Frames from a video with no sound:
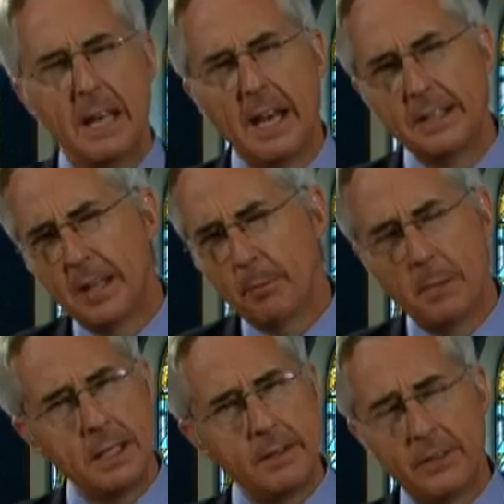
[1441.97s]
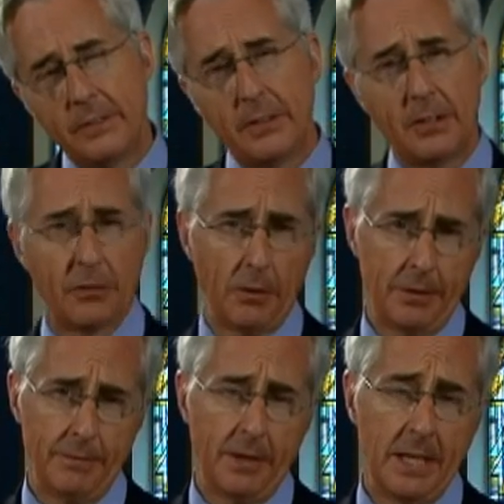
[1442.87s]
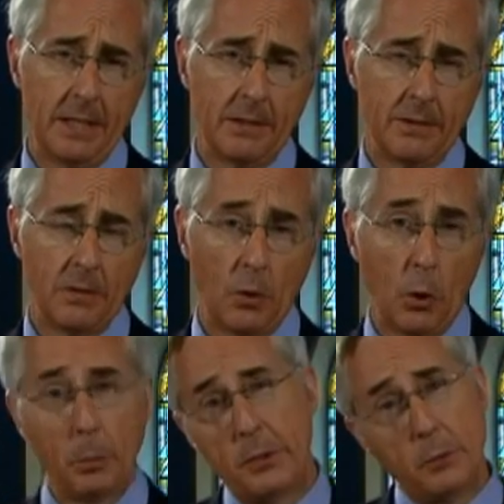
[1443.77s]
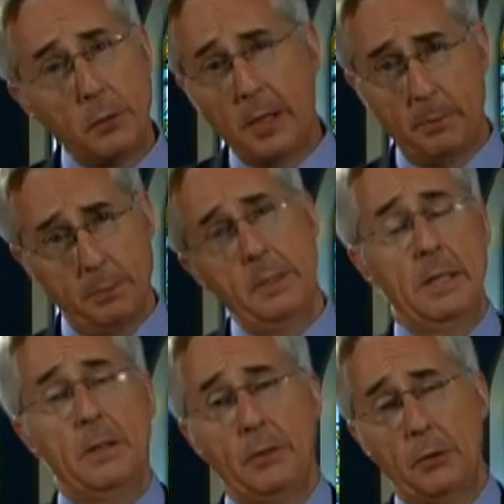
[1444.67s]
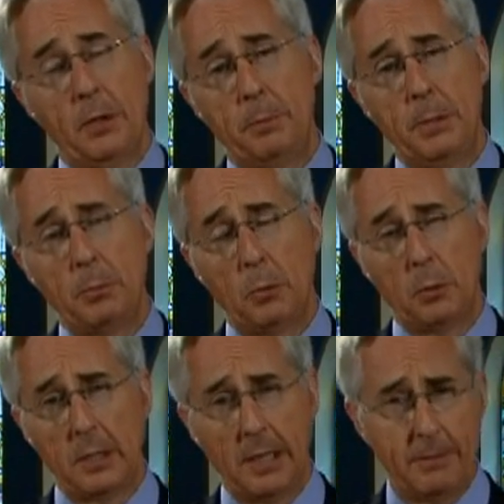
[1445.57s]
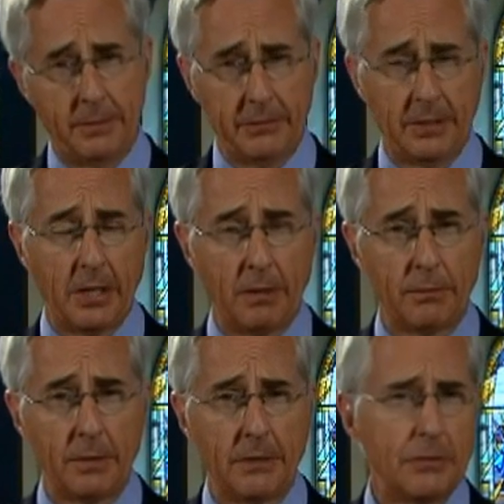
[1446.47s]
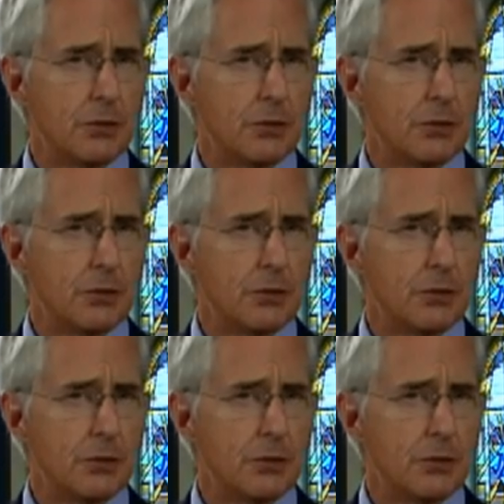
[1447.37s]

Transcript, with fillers: And yet, many of these things are in vain. Or we do them so that people will love us and care for us.